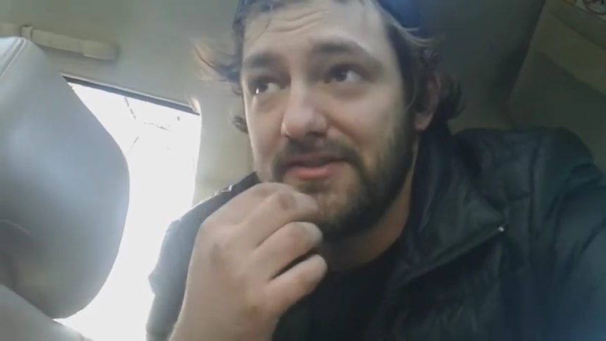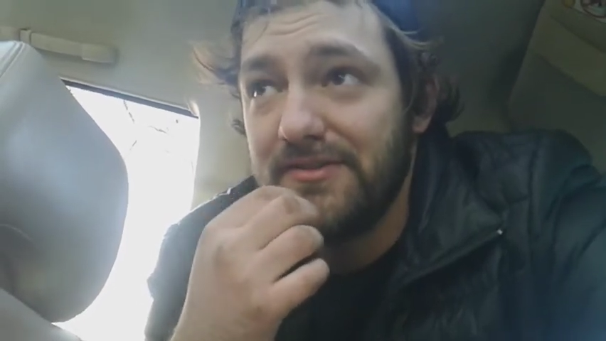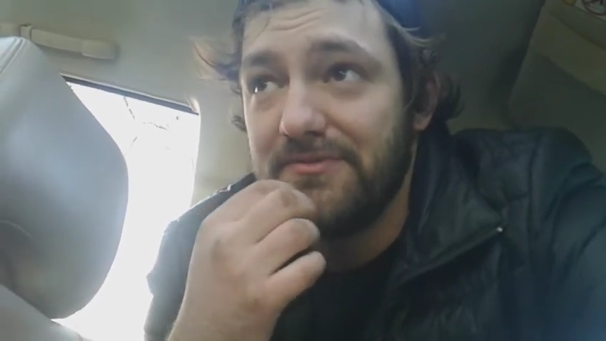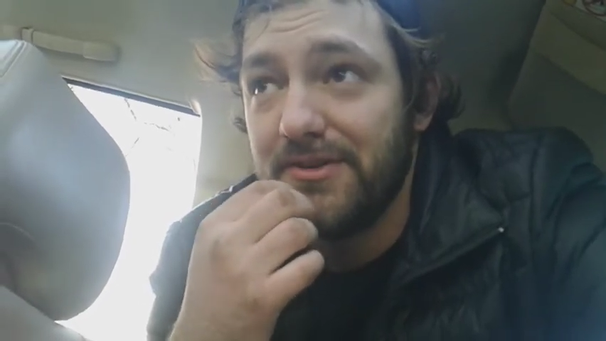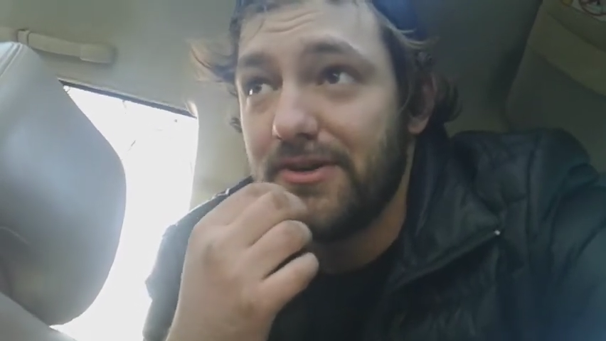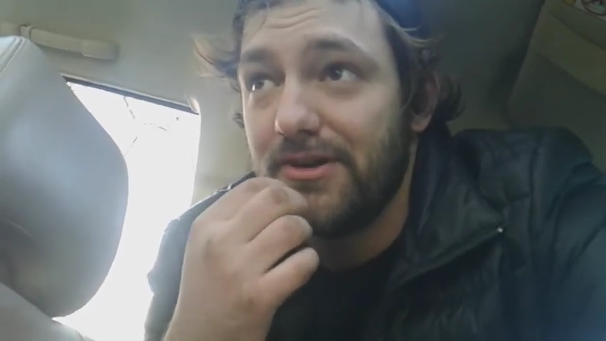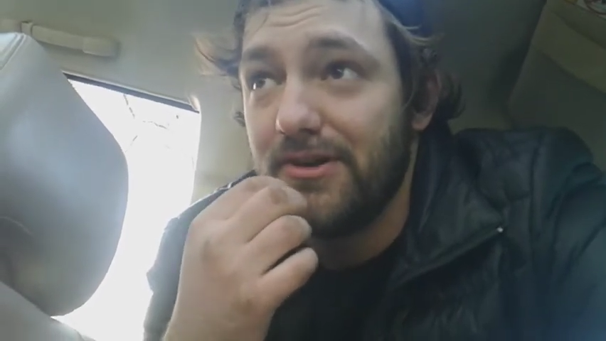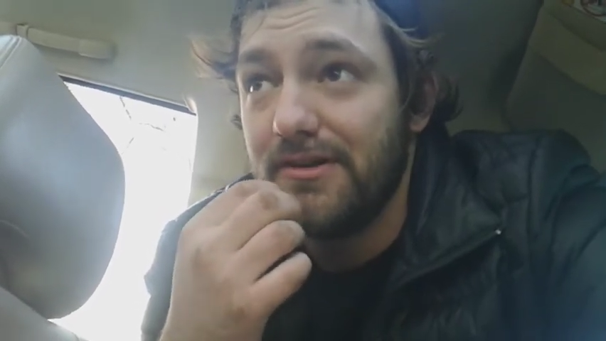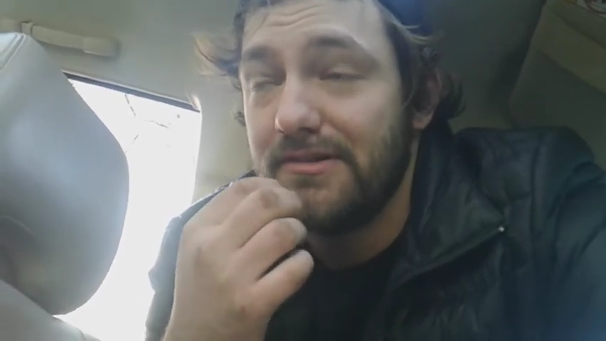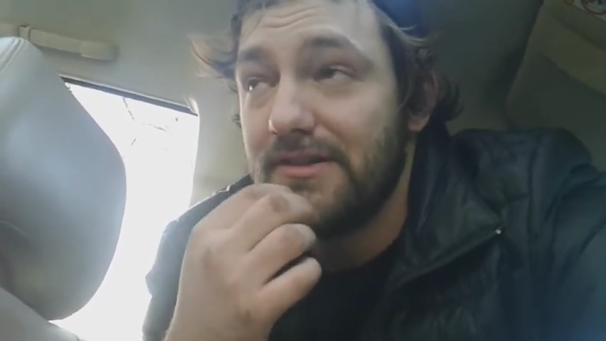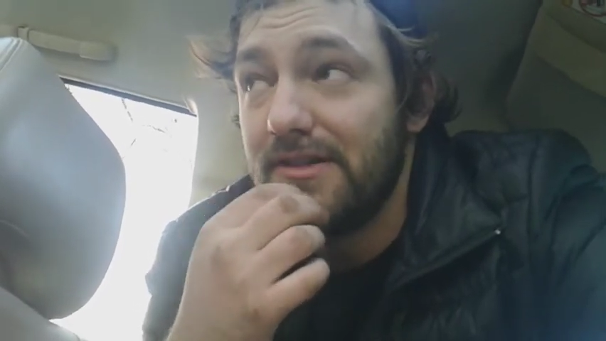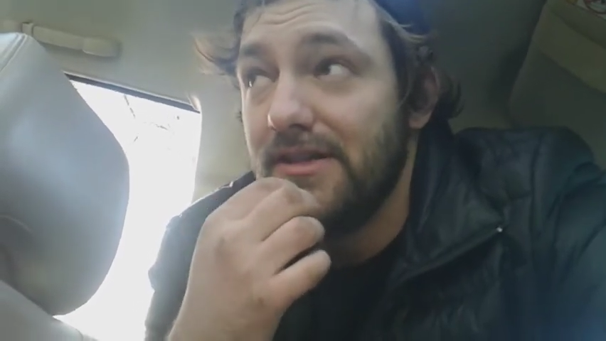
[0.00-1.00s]
and live in a
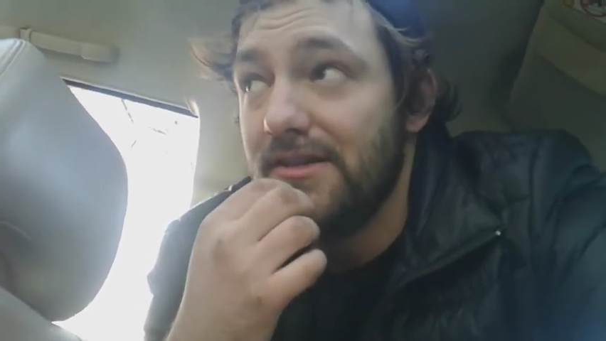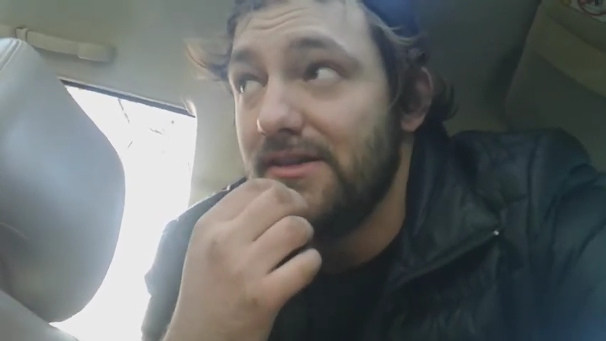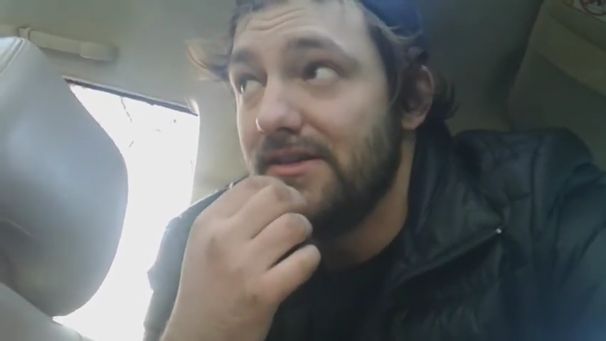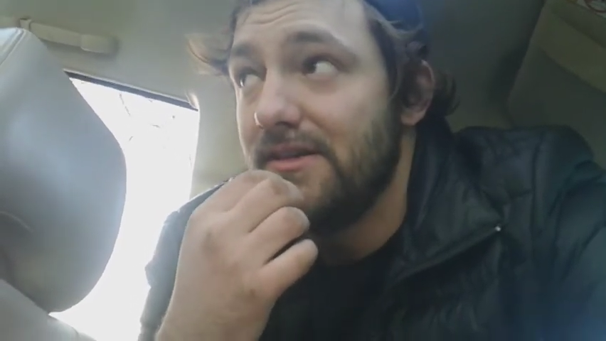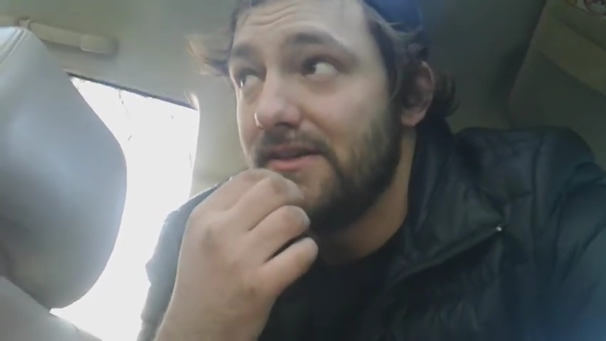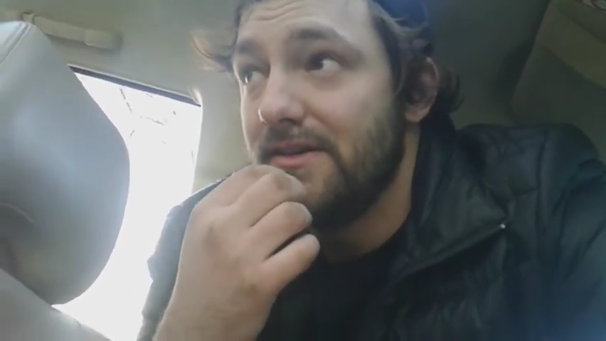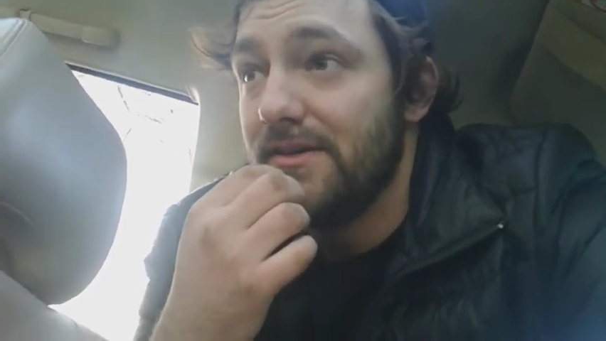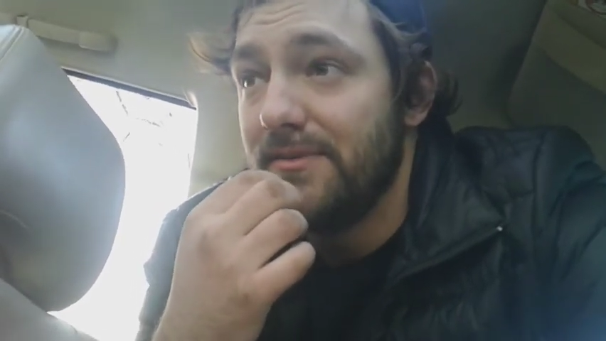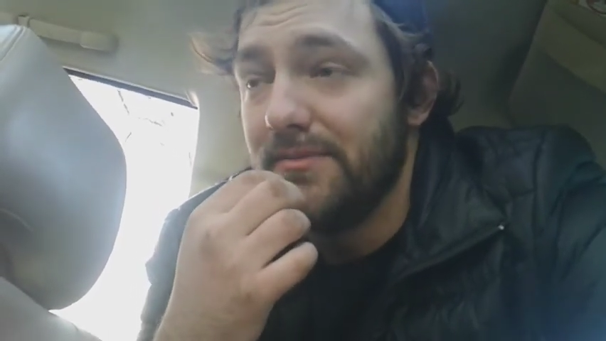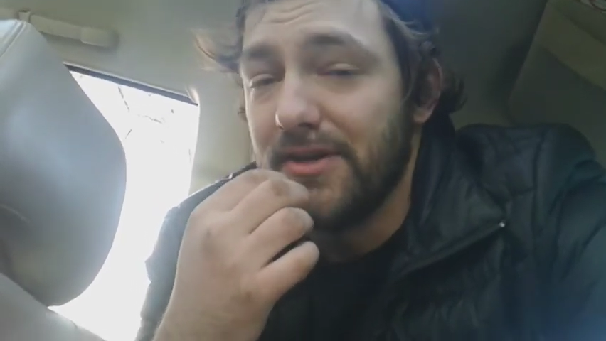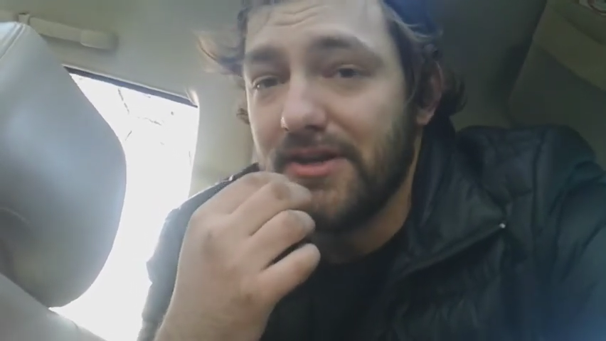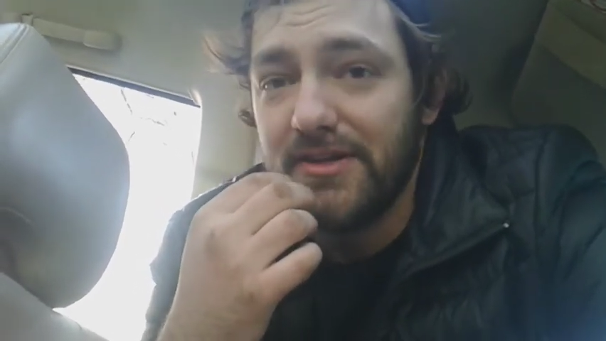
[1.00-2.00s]
car.
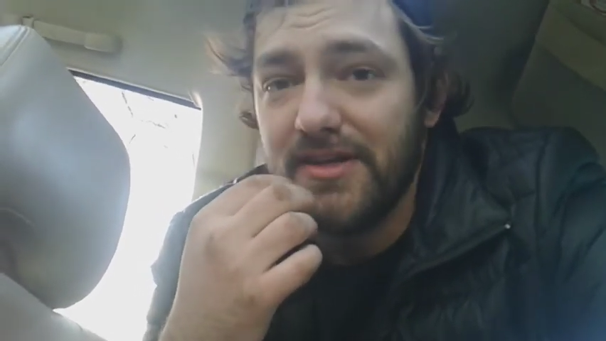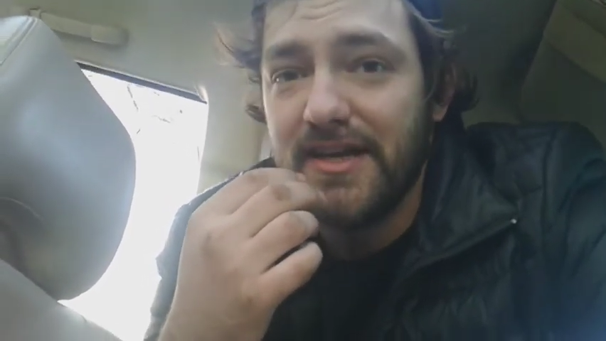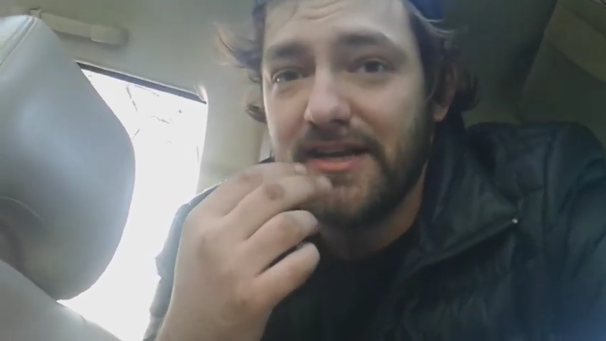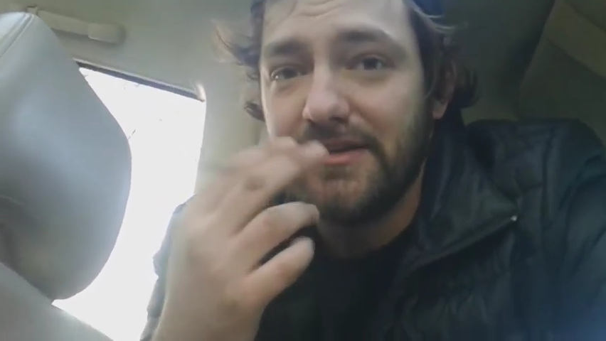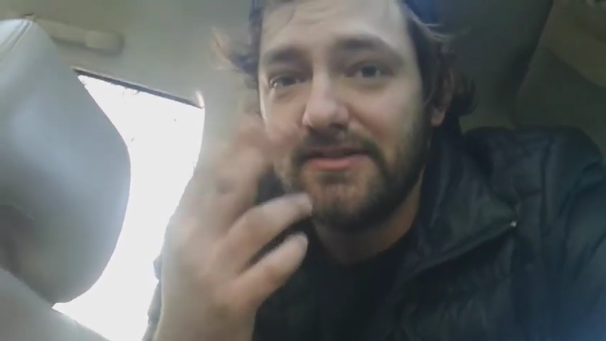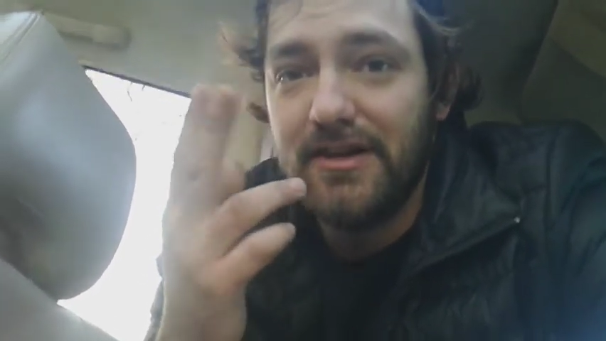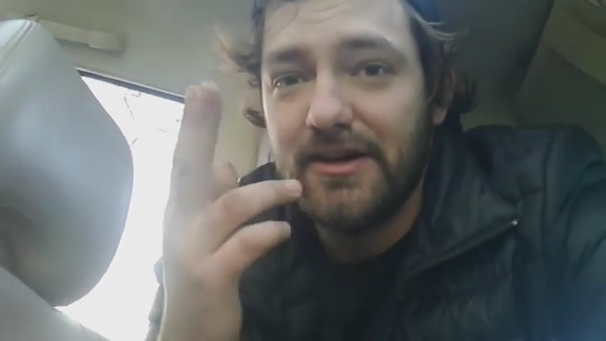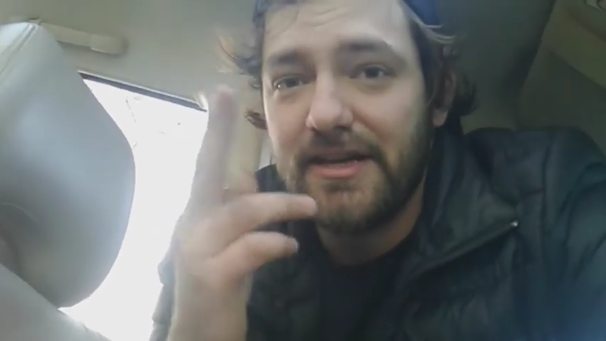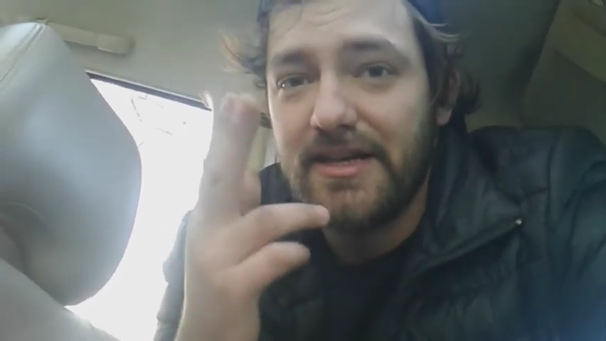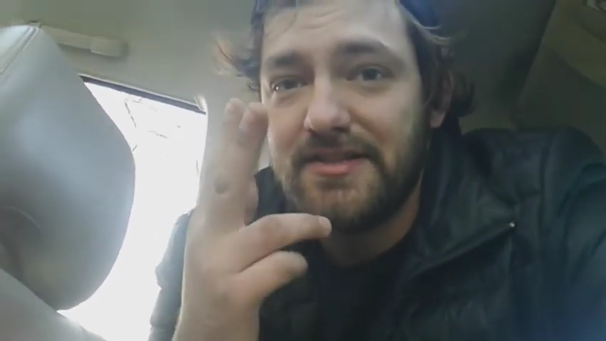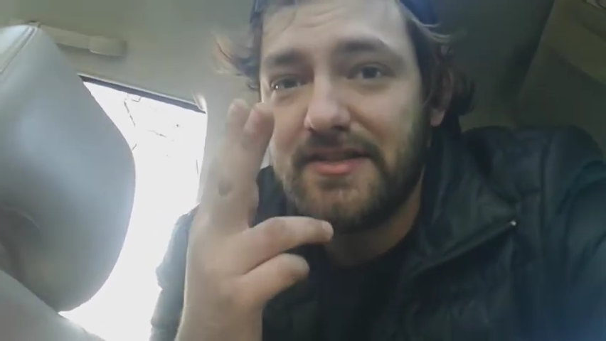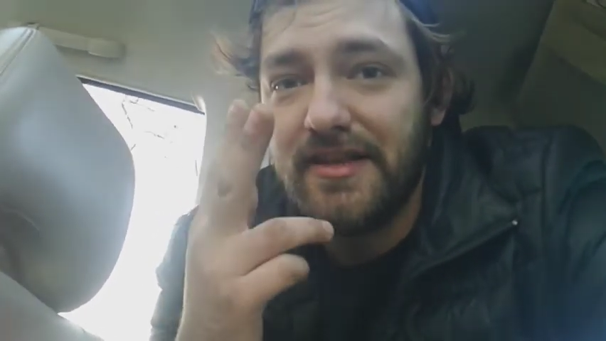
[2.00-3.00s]
But yeah, all right,
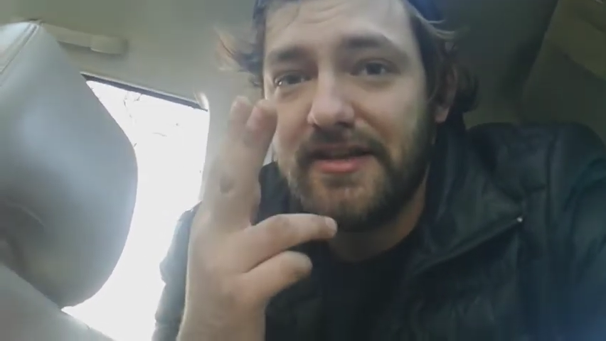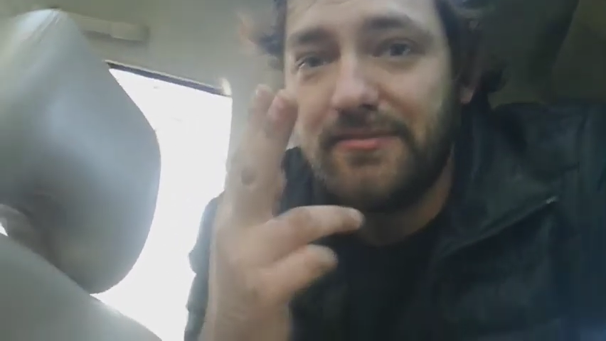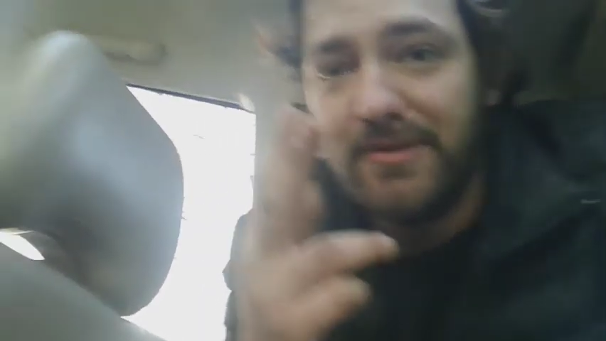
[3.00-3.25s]
guys, later,